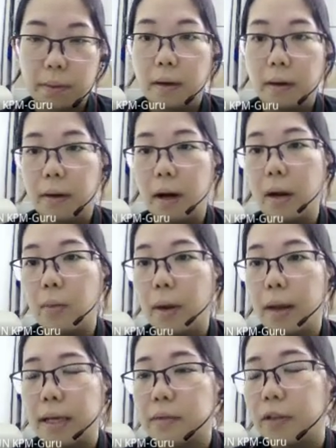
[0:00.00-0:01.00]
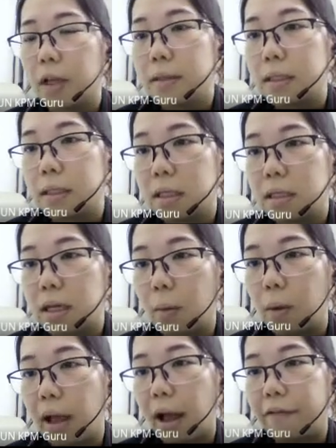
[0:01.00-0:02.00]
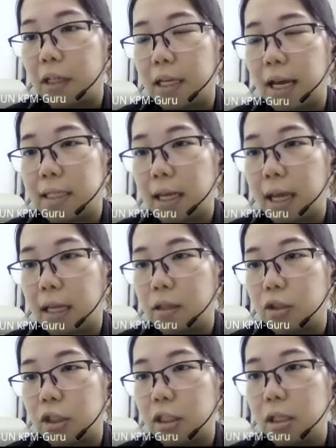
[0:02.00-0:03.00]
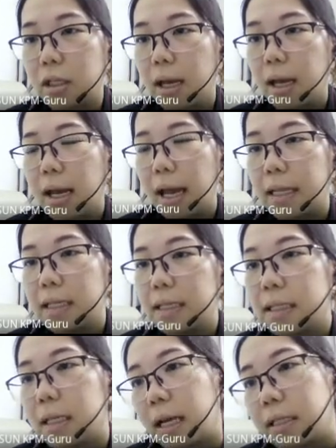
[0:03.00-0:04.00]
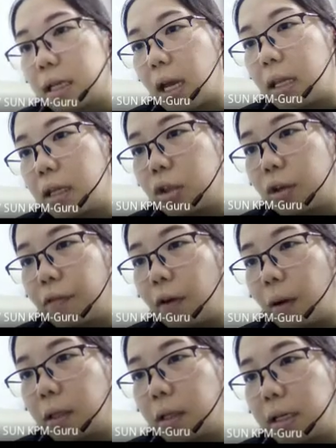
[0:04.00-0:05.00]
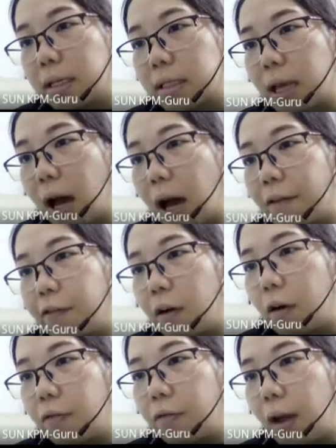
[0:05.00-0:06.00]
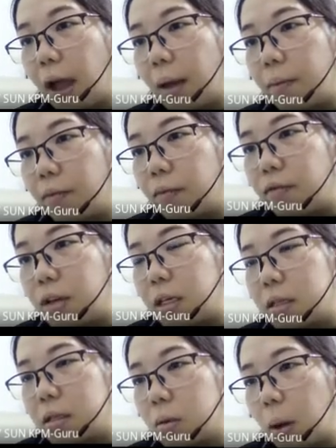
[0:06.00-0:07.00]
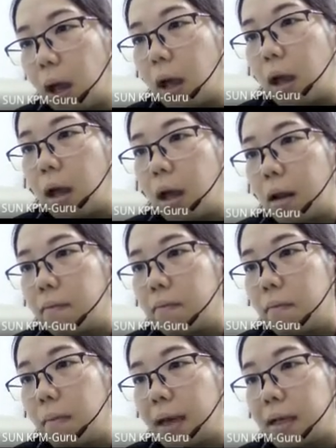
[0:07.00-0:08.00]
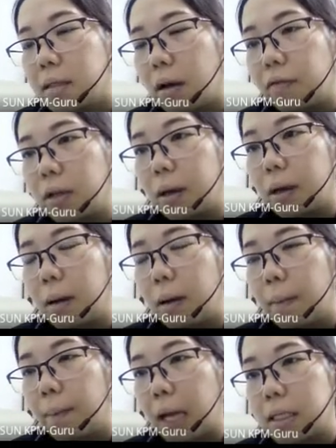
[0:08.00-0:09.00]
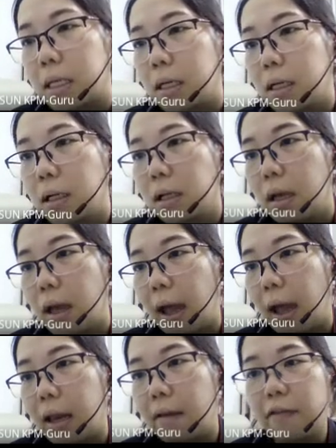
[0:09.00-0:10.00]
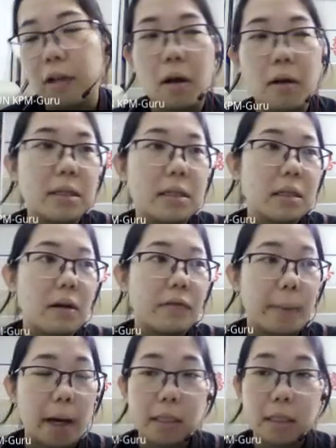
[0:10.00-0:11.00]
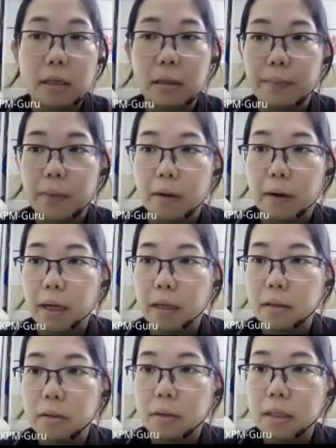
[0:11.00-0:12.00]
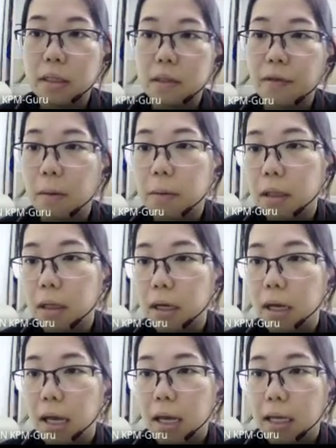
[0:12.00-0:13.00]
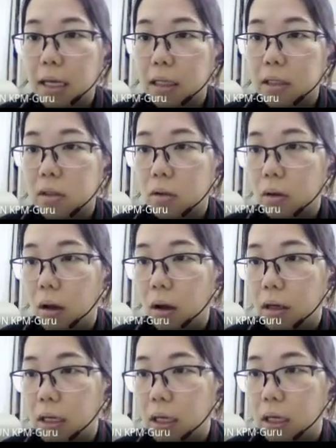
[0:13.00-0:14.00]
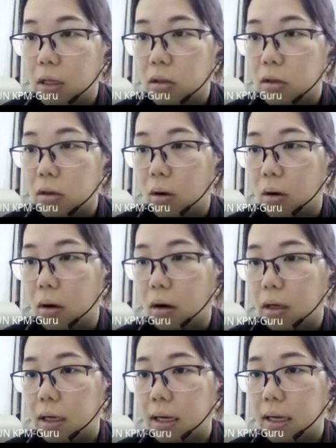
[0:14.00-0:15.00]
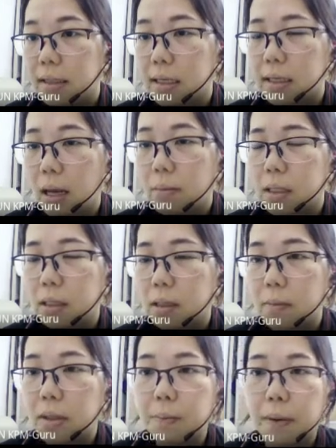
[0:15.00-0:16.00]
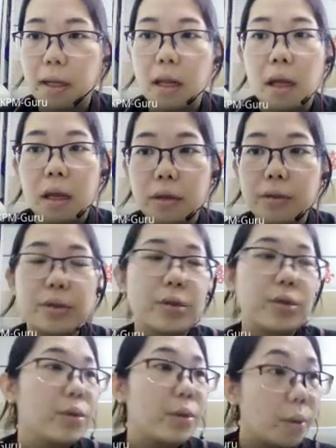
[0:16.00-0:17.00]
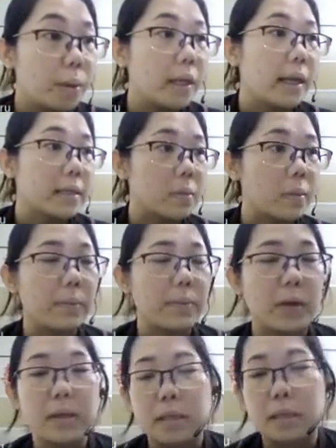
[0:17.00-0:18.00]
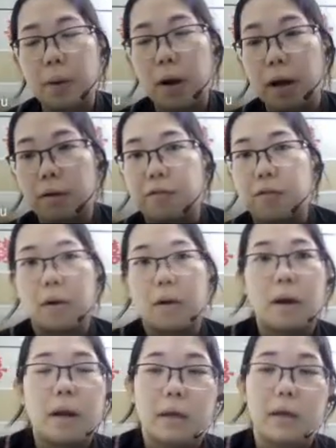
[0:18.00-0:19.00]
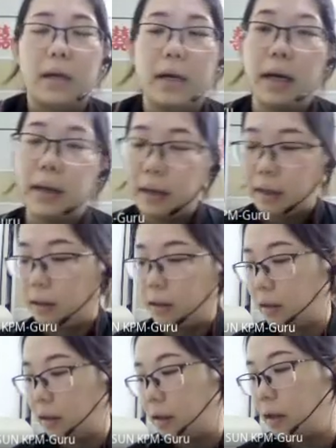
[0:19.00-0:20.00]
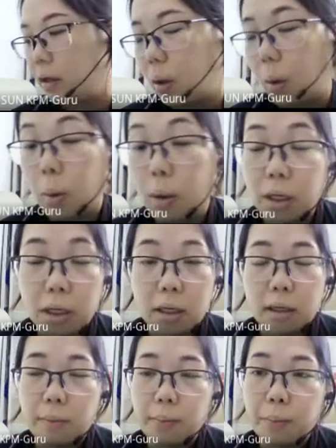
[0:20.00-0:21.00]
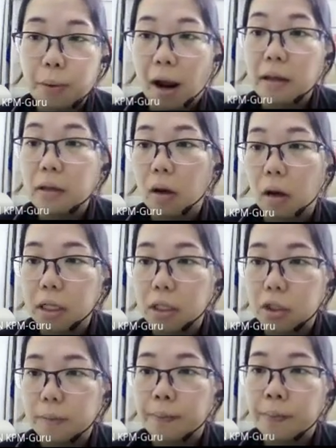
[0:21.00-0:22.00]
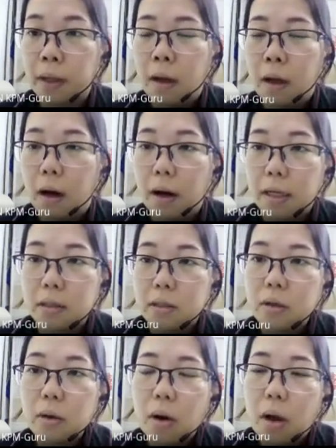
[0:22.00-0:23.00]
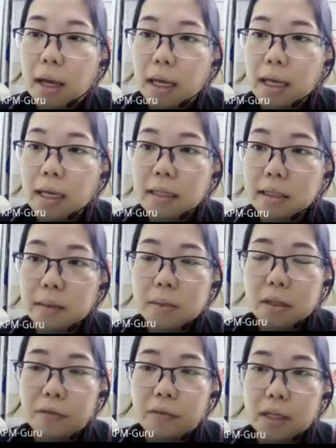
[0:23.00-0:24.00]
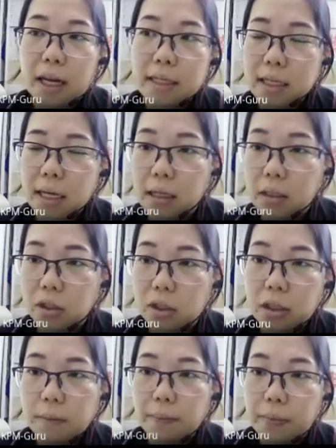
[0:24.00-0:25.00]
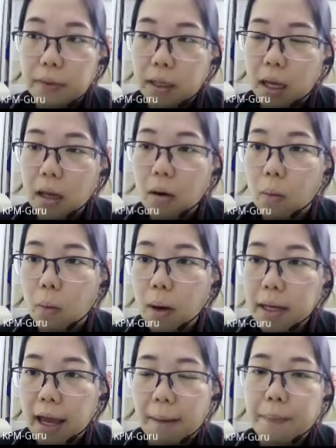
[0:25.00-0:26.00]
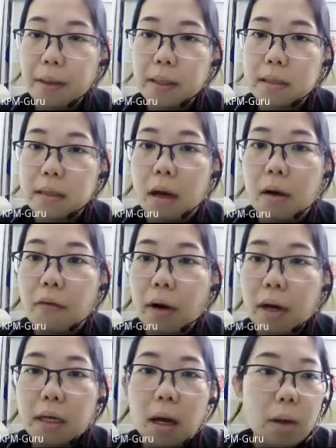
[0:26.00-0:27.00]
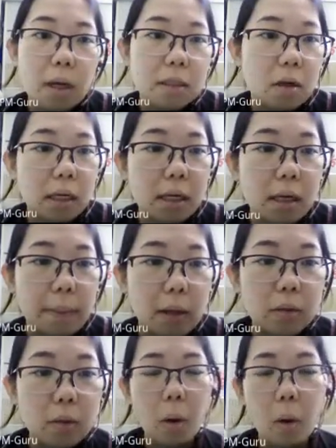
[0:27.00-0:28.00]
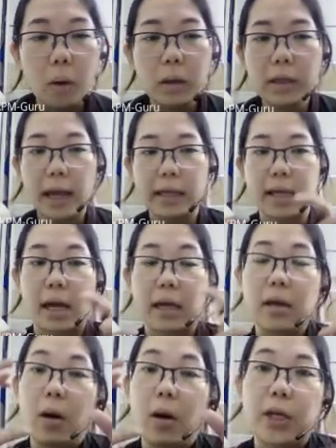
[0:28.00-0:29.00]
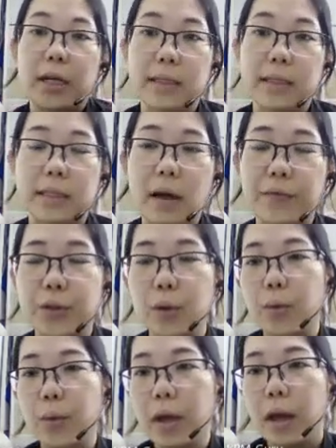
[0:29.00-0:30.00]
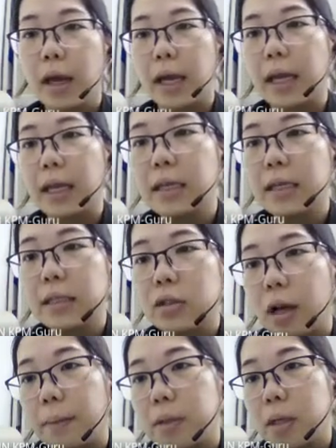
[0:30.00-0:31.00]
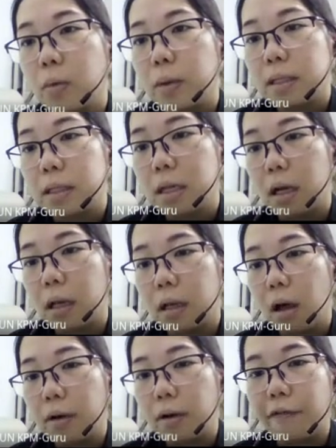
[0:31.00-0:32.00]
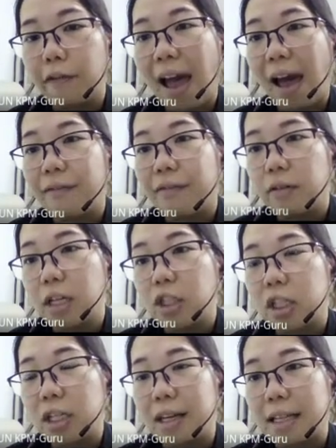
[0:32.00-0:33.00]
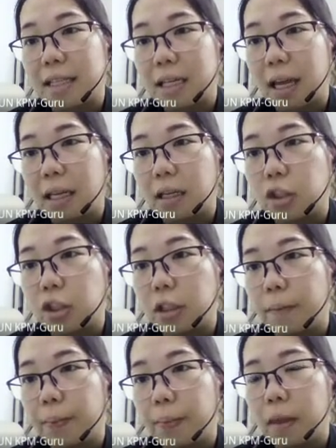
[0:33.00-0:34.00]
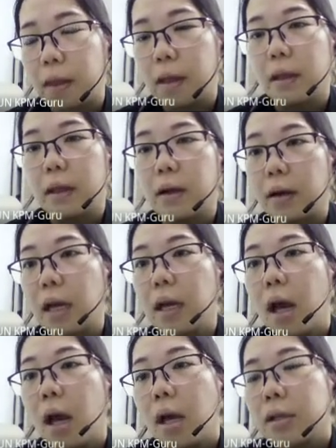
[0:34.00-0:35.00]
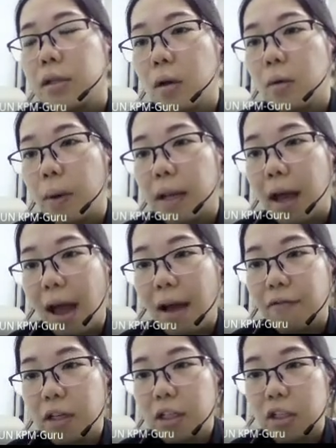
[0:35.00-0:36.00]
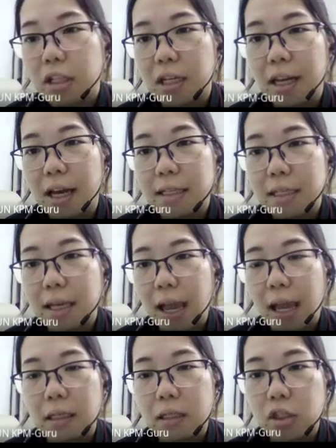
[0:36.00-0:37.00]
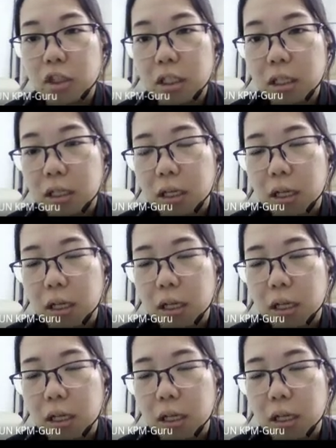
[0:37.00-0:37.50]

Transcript: All right, when there's velocity, that will have kinetic energy, and this kinetic energy formula is half of mv squared, mass of the particle and then velocity of the particle. All right, so this formula, it's no longer in your KSSM syllabus, but you should know it as well because it's part of your the lower prior knowledge. All right, so in terms of kinetic energy, okay, what happens? Right now we are talking about the whole entire object itself. So we in this chapter we see a lot of average kinetic energy. Okay, so when the average kinetic energy